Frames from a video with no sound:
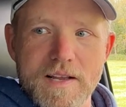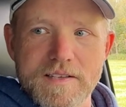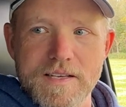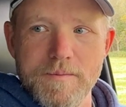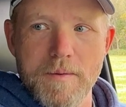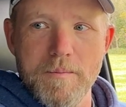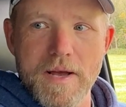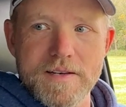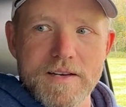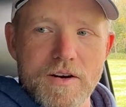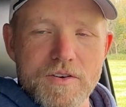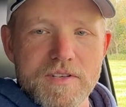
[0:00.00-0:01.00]
can see my back
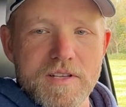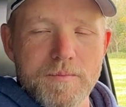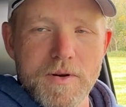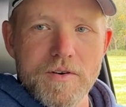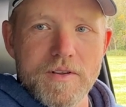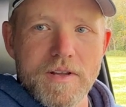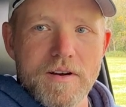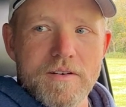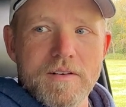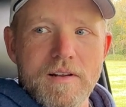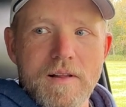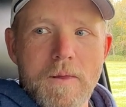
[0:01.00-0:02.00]
tires in the mirror there,